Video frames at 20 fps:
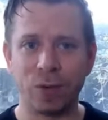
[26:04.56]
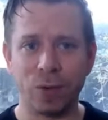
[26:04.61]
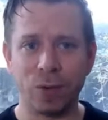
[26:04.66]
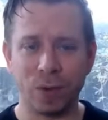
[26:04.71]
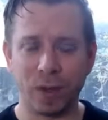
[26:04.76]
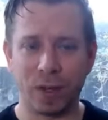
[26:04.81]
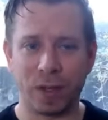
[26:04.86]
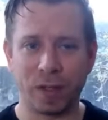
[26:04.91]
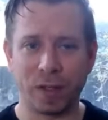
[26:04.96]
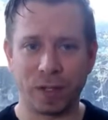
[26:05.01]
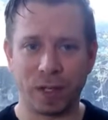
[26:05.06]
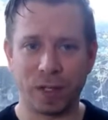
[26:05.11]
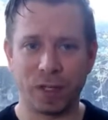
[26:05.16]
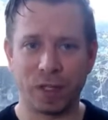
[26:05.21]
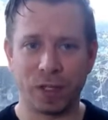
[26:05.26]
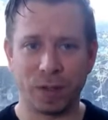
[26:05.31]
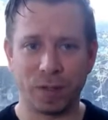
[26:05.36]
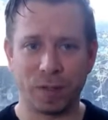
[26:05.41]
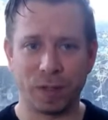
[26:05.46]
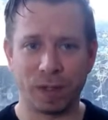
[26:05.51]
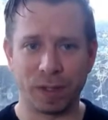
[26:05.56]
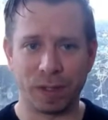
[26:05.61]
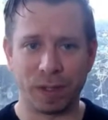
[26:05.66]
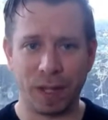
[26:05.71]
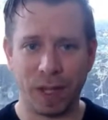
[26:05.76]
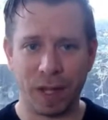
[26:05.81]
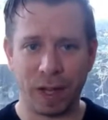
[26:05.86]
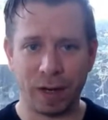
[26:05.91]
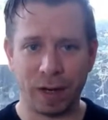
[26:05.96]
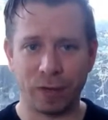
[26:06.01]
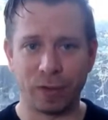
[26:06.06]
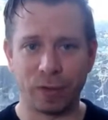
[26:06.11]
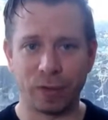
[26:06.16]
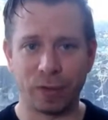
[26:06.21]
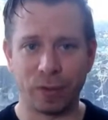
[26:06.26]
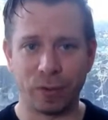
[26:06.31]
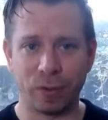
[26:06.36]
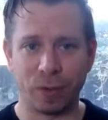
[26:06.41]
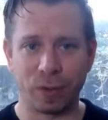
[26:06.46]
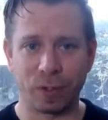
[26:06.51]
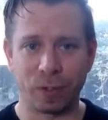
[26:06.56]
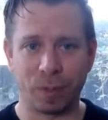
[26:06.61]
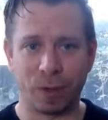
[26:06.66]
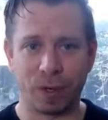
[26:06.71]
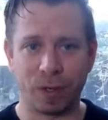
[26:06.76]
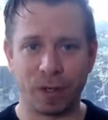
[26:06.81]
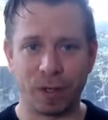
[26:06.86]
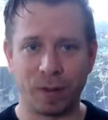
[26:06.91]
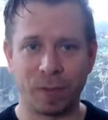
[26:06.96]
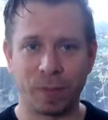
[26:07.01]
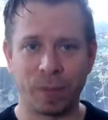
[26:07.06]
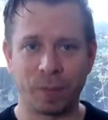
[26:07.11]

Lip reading: organization of the head through the spine,